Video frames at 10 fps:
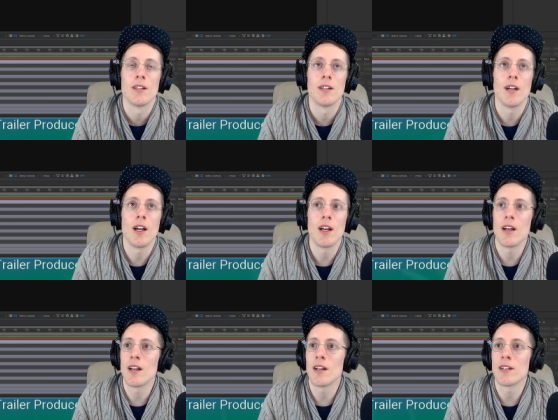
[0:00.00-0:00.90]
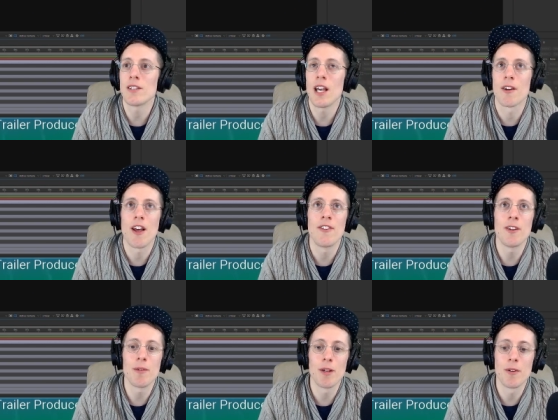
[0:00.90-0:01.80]
Yeah, I think
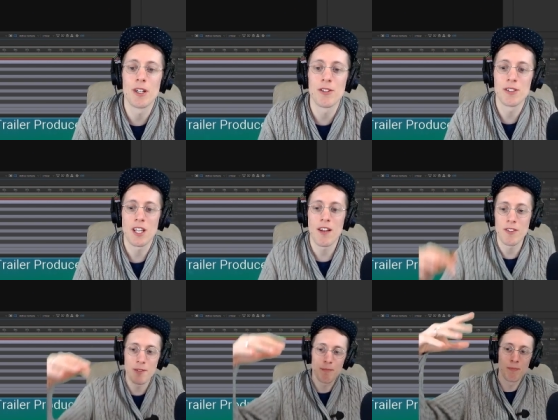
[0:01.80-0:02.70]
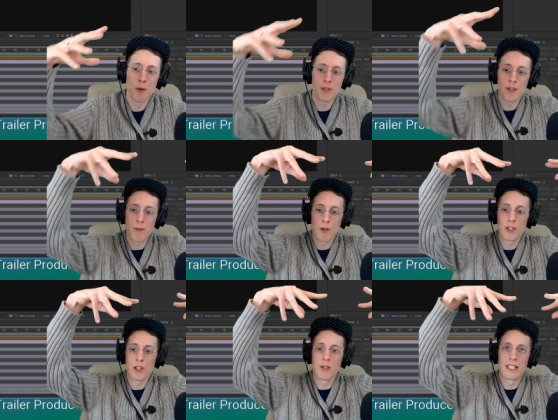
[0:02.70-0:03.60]
what I want to do is I have most of the motion
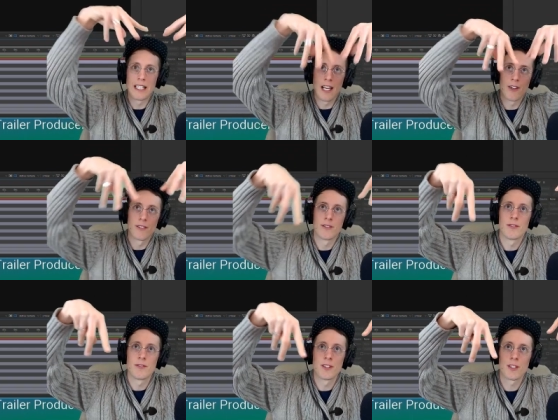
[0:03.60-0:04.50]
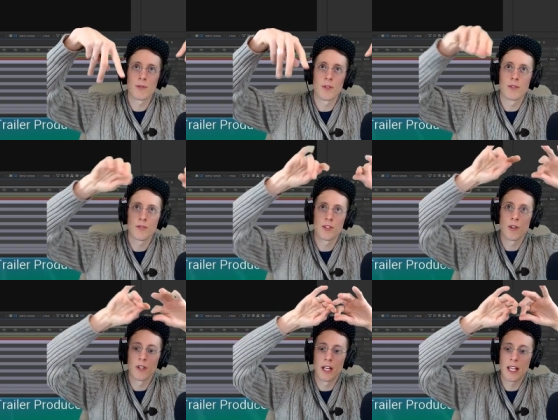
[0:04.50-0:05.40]
going down with this one. So
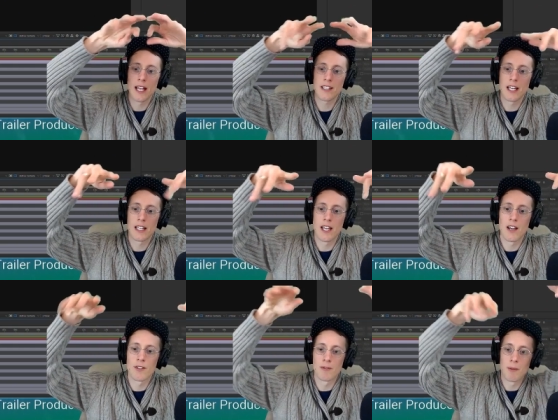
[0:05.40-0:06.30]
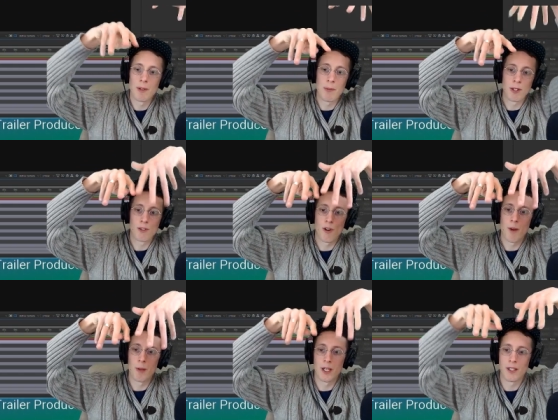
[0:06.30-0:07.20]
like cascading down, maybe the pill
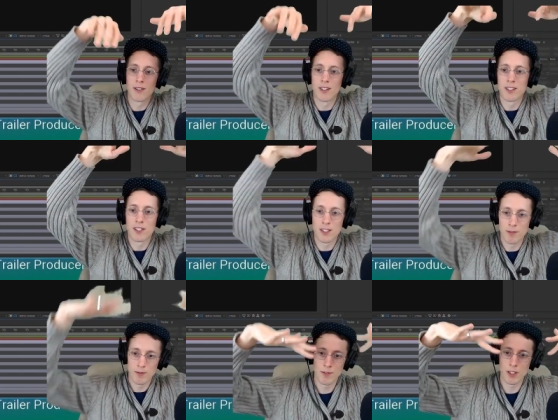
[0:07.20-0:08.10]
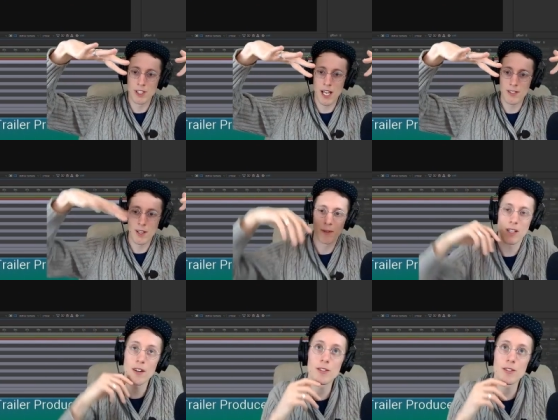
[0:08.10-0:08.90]
dropping, and then the text coming down as